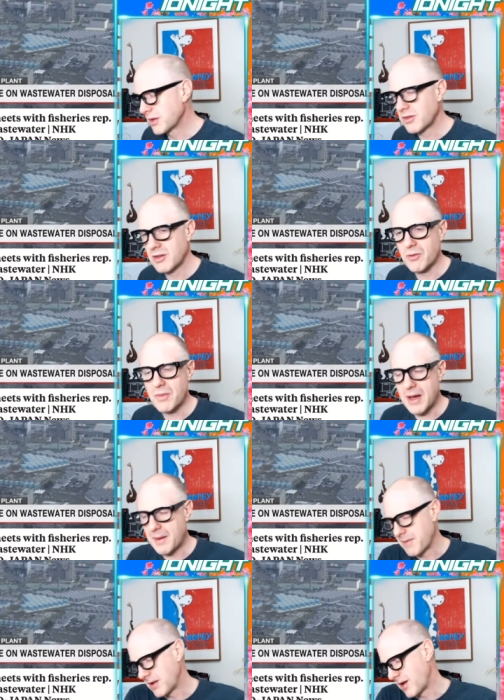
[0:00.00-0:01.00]
big deal,
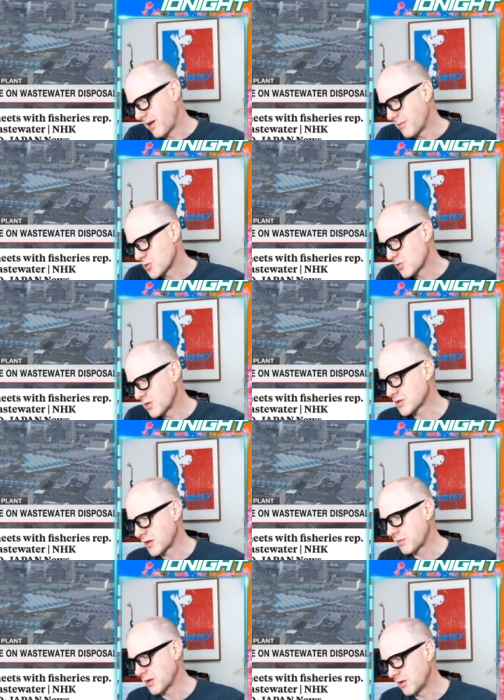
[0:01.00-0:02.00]
um, and I, am sure there's
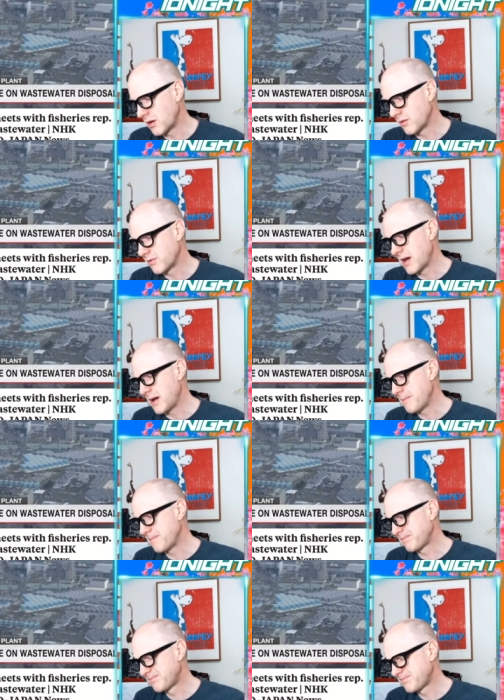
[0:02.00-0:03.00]
going to be a lot of
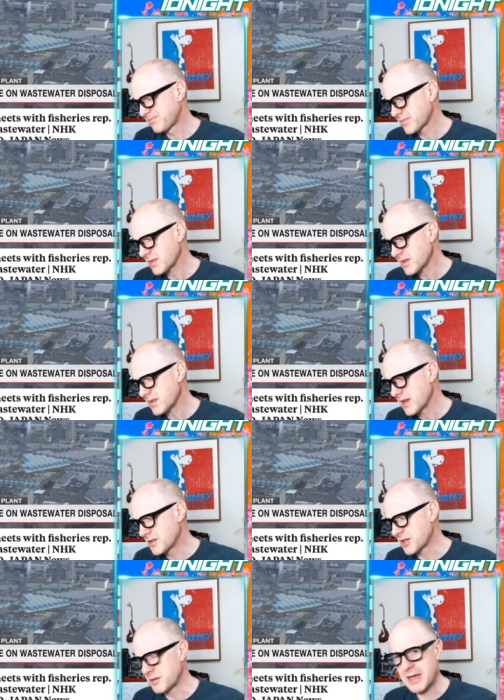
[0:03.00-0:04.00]
um,
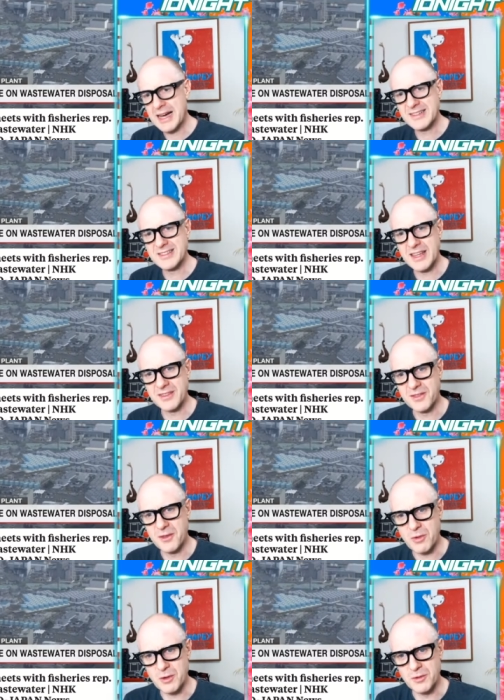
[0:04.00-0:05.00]
it's going to be hard to get
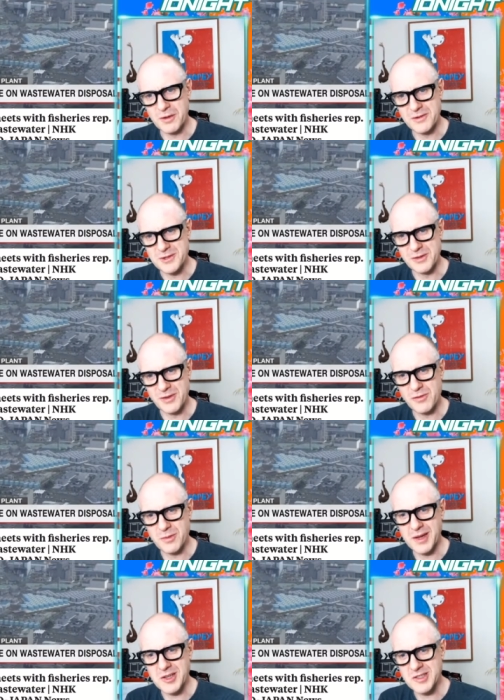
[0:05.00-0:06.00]
the real uh, sort of
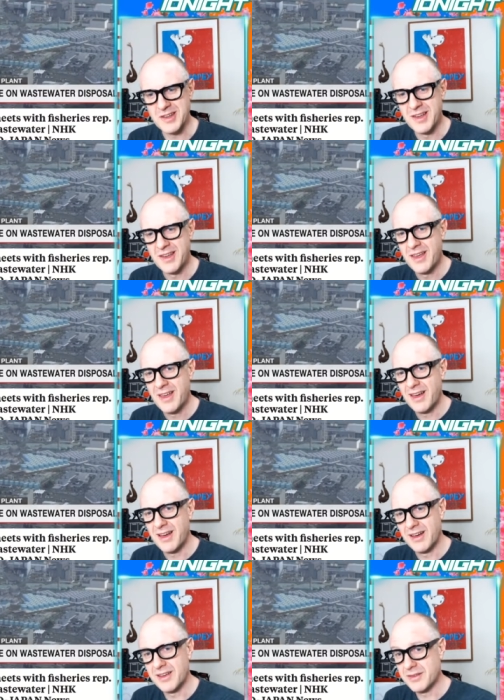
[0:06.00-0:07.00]
information.
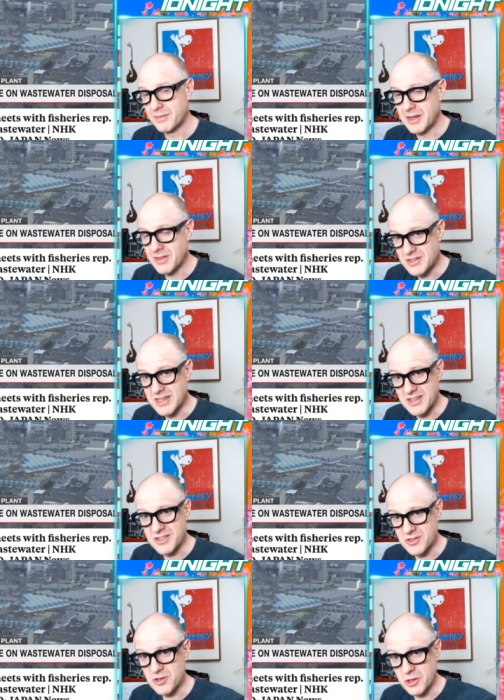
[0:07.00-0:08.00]
Uh, and, but in these
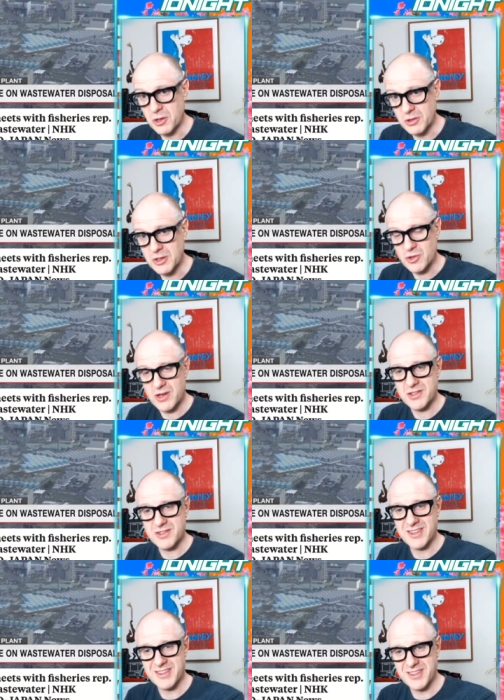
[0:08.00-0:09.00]
cases, you can only trust
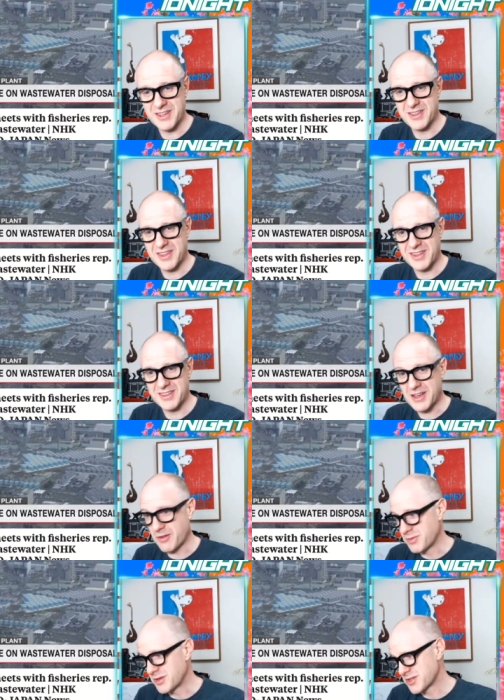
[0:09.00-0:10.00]
the, the, the, the,
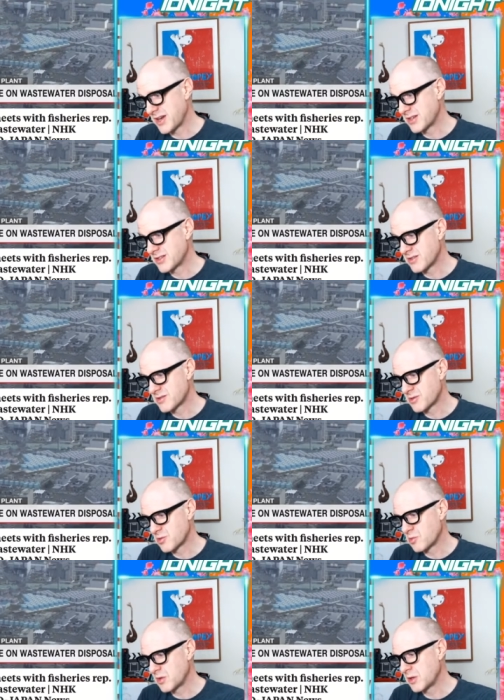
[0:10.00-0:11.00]
government scientists
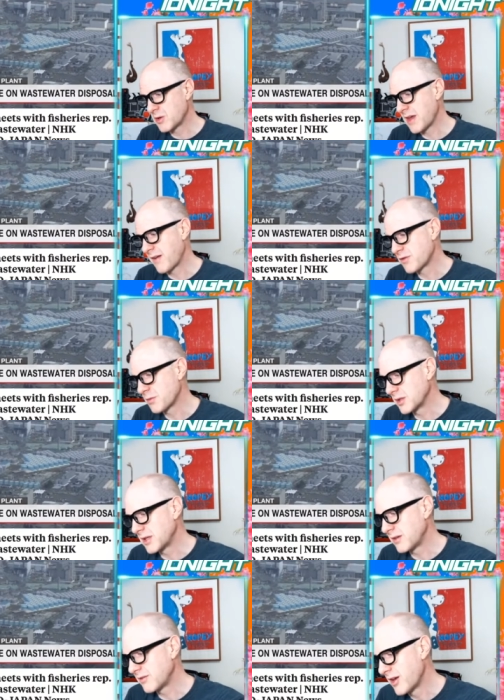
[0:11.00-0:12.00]
who, you know, you have to
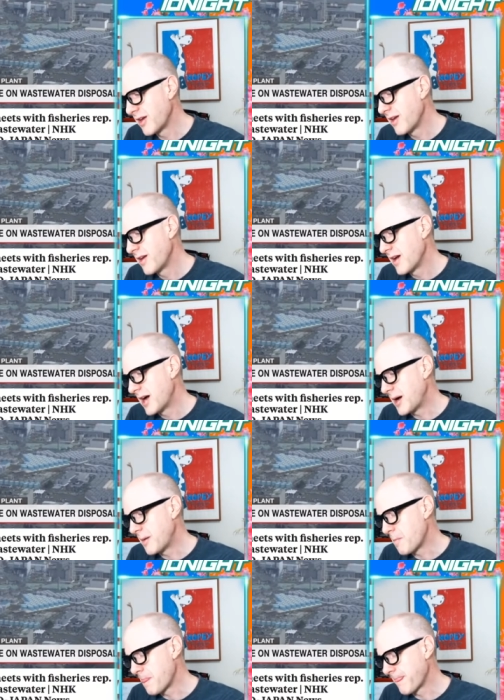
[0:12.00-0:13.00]
believe
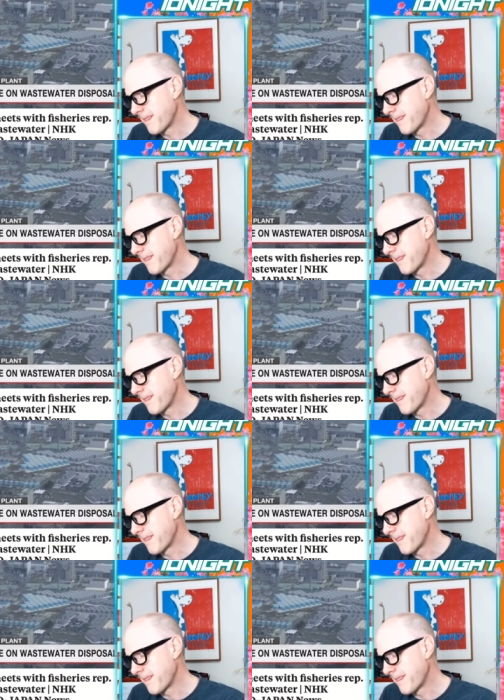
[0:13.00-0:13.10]
um,